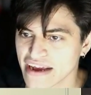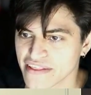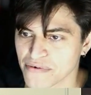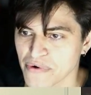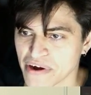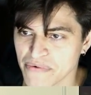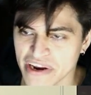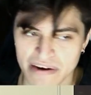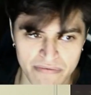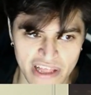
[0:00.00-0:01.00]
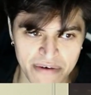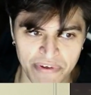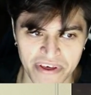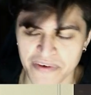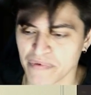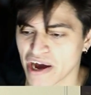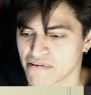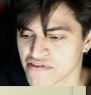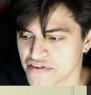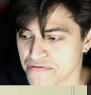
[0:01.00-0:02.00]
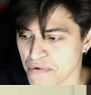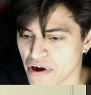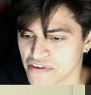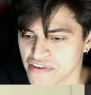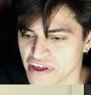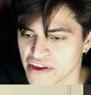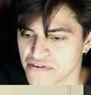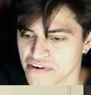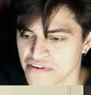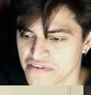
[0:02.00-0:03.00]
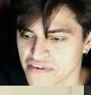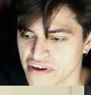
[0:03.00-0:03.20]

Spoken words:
when like with him. I always just walk to the entrance.